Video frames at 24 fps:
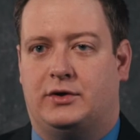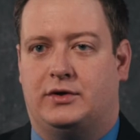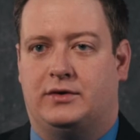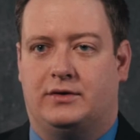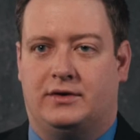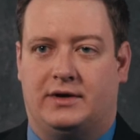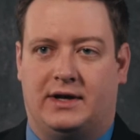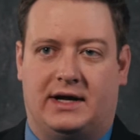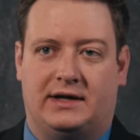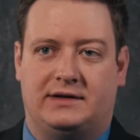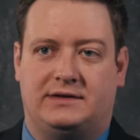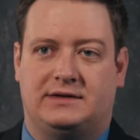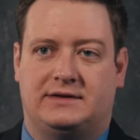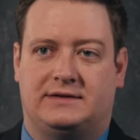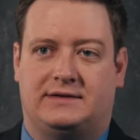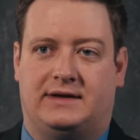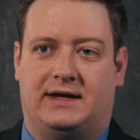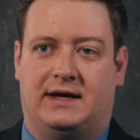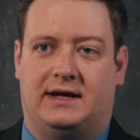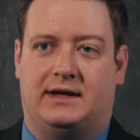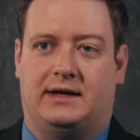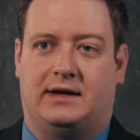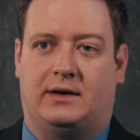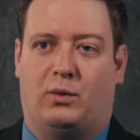you're not just
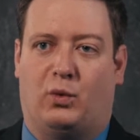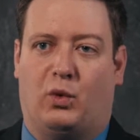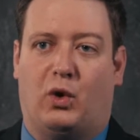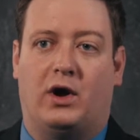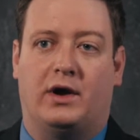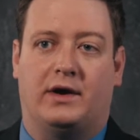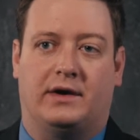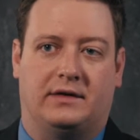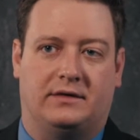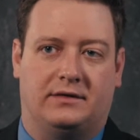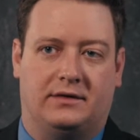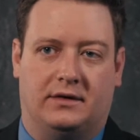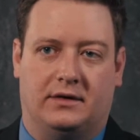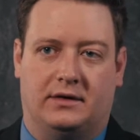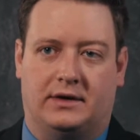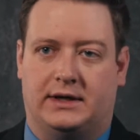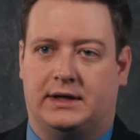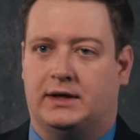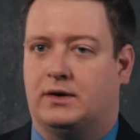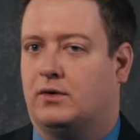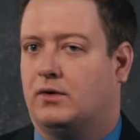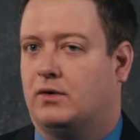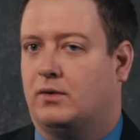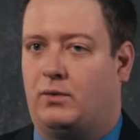getting one
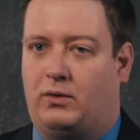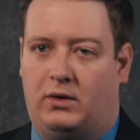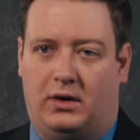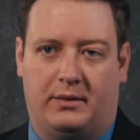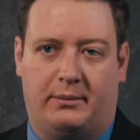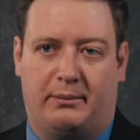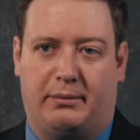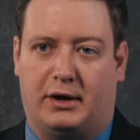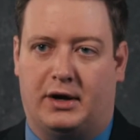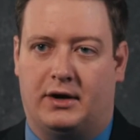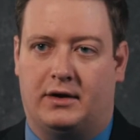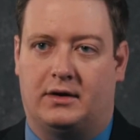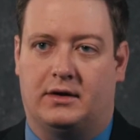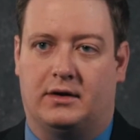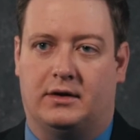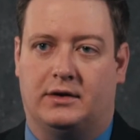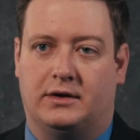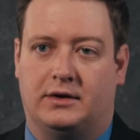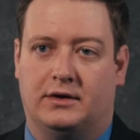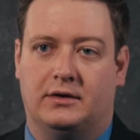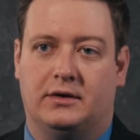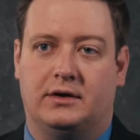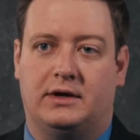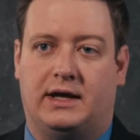attorney or one partner,
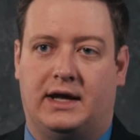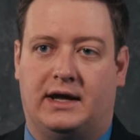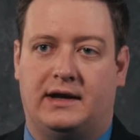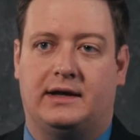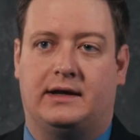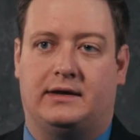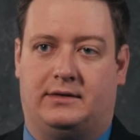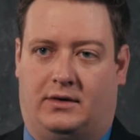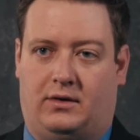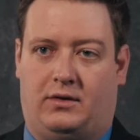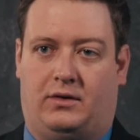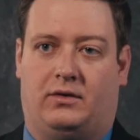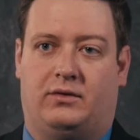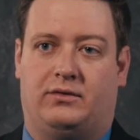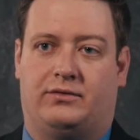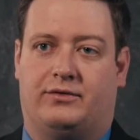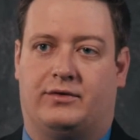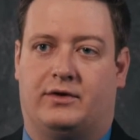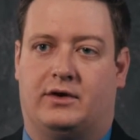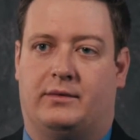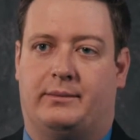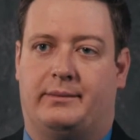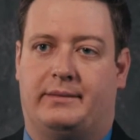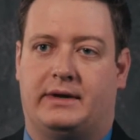you're getting the whole
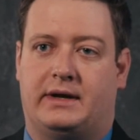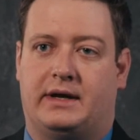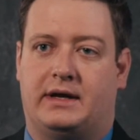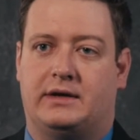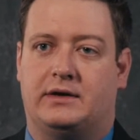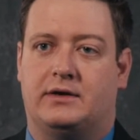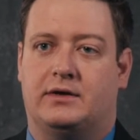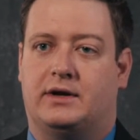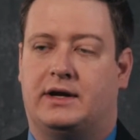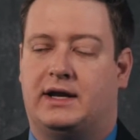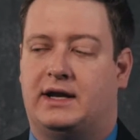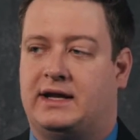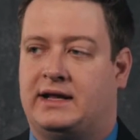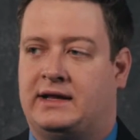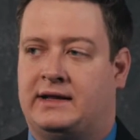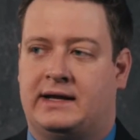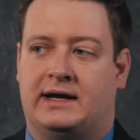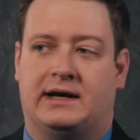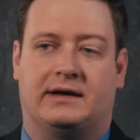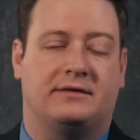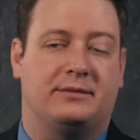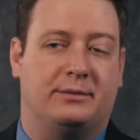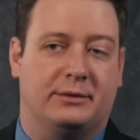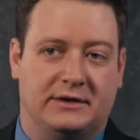firm, and you're getting the
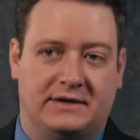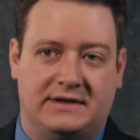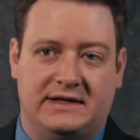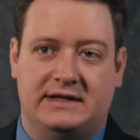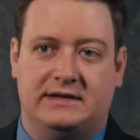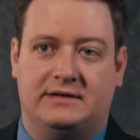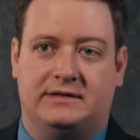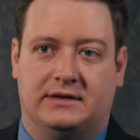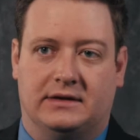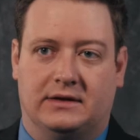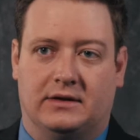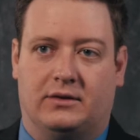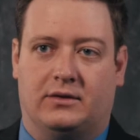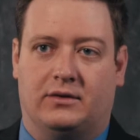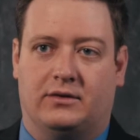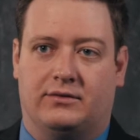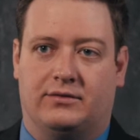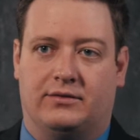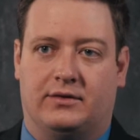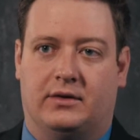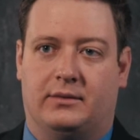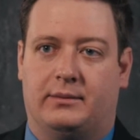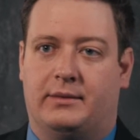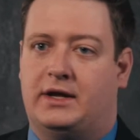expertise of the whole
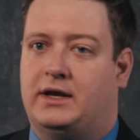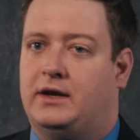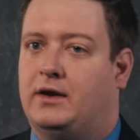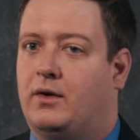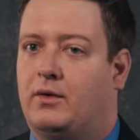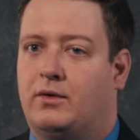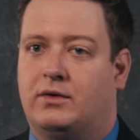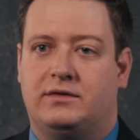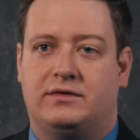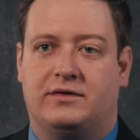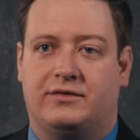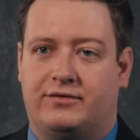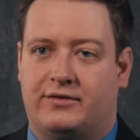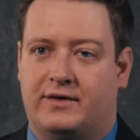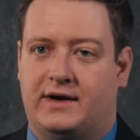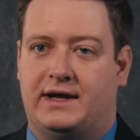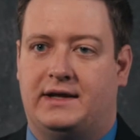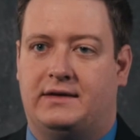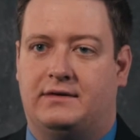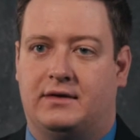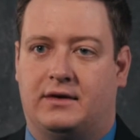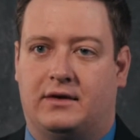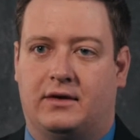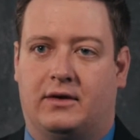firm, and no one's
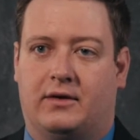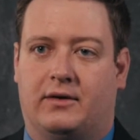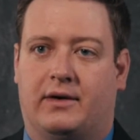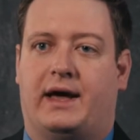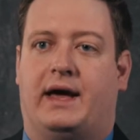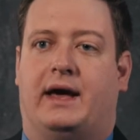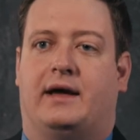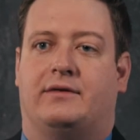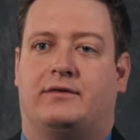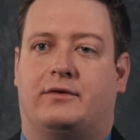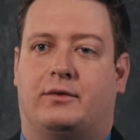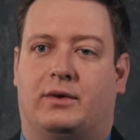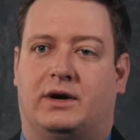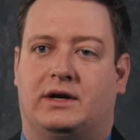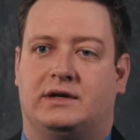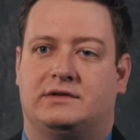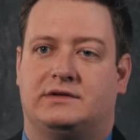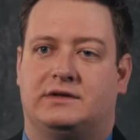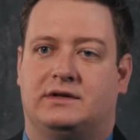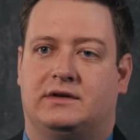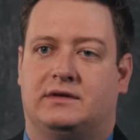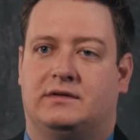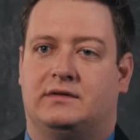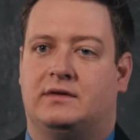afraid to go ask
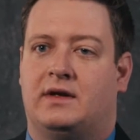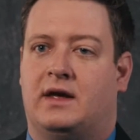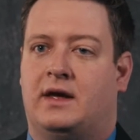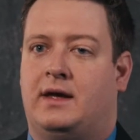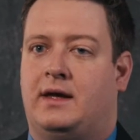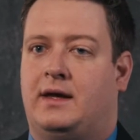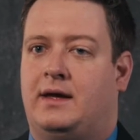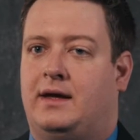questions